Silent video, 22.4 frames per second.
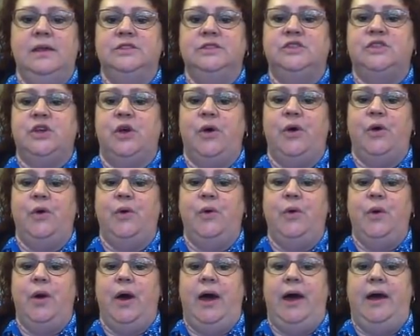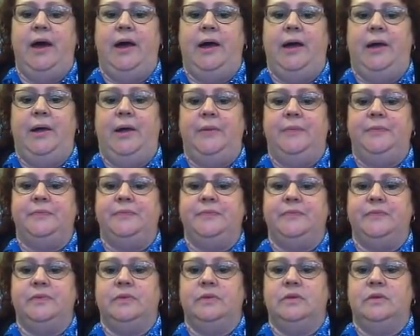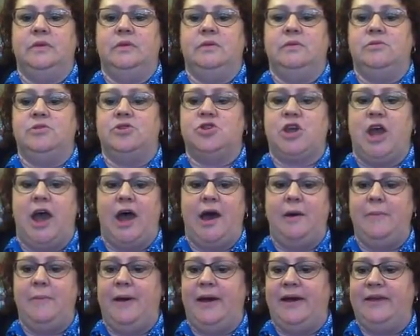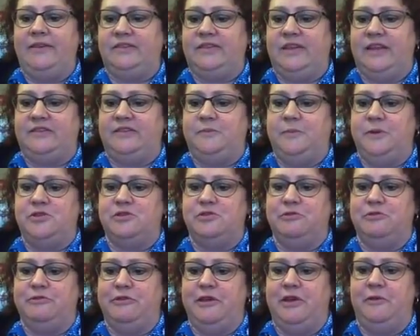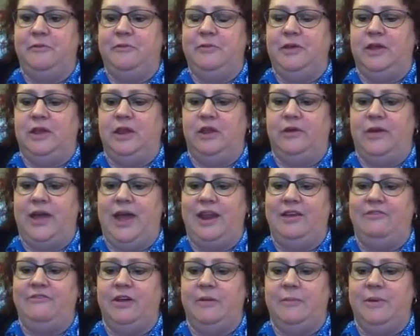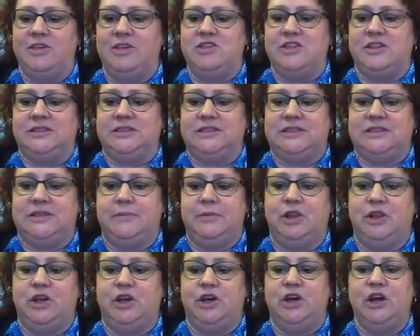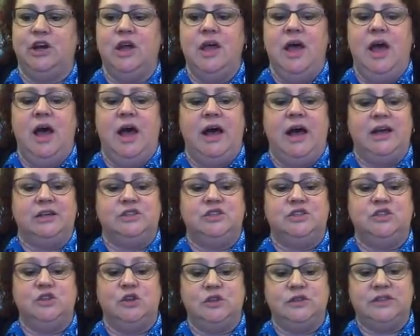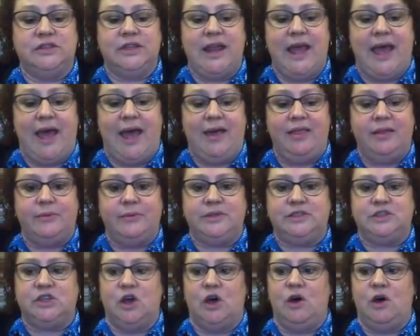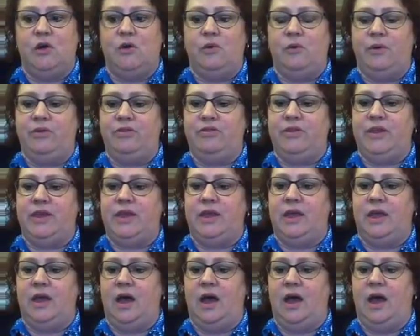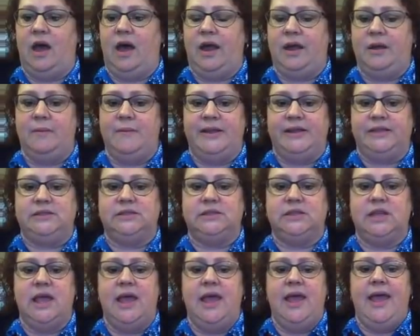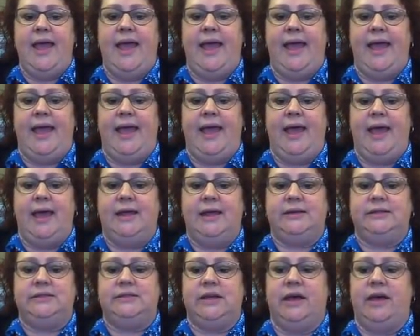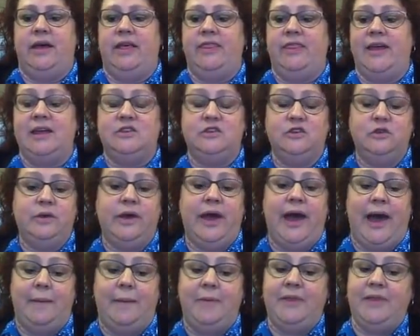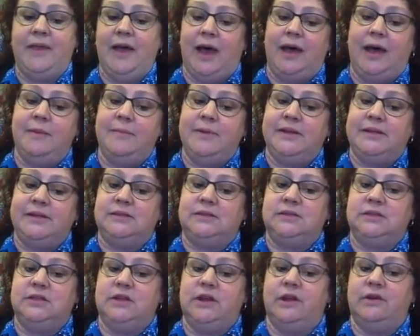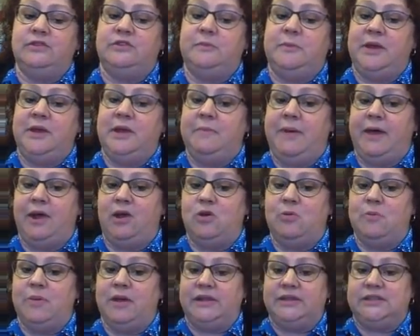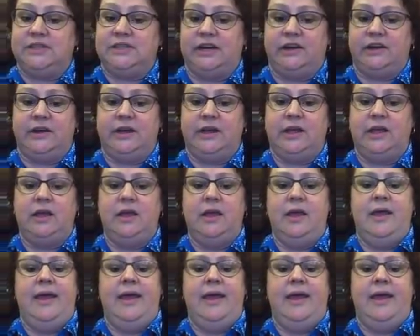So, Shah Abbas, that's a picture of him, kind of very much this similar sultan hat that we saw with the Ottomans. And they do copy the Ottomans, to be a better military